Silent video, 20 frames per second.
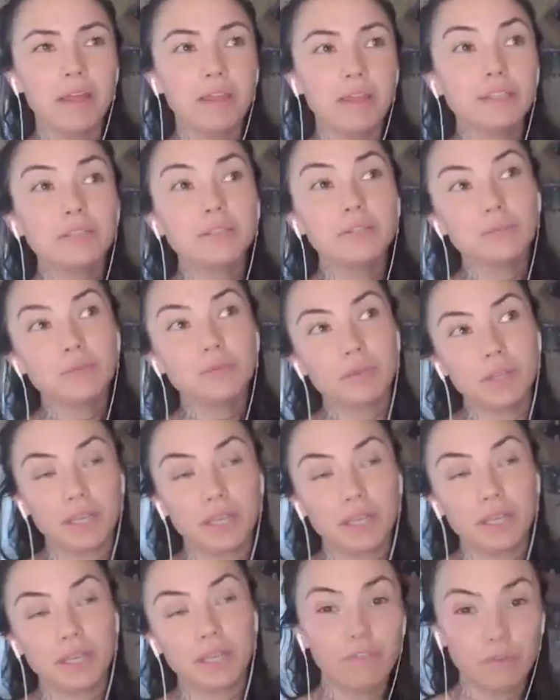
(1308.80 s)
this is a really
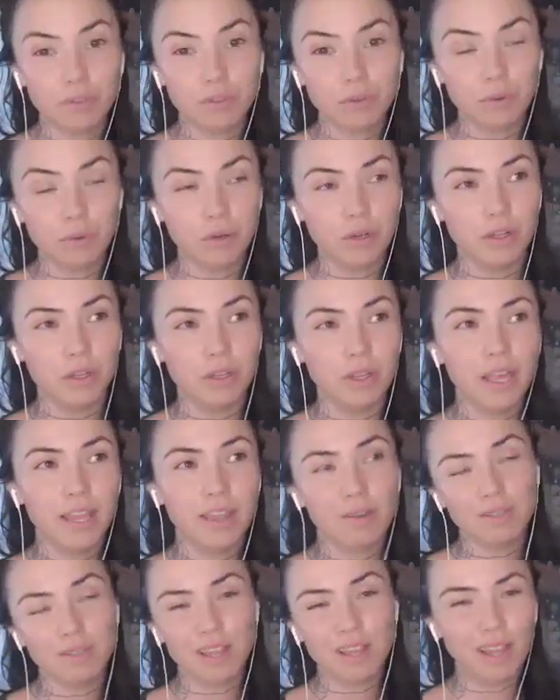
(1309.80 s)
helpful tool.
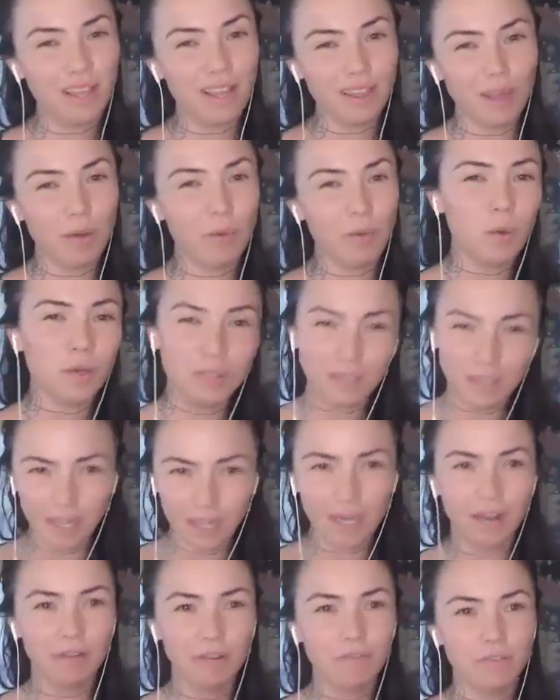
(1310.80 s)
There was a lot that wasn't
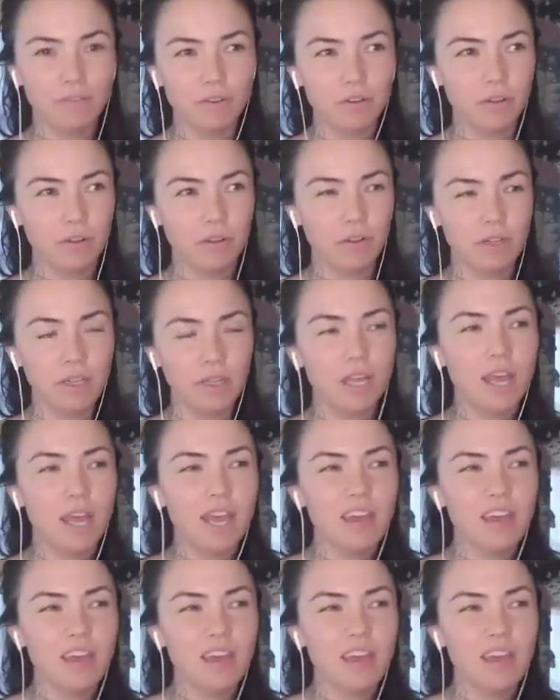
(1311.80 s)
that helpful,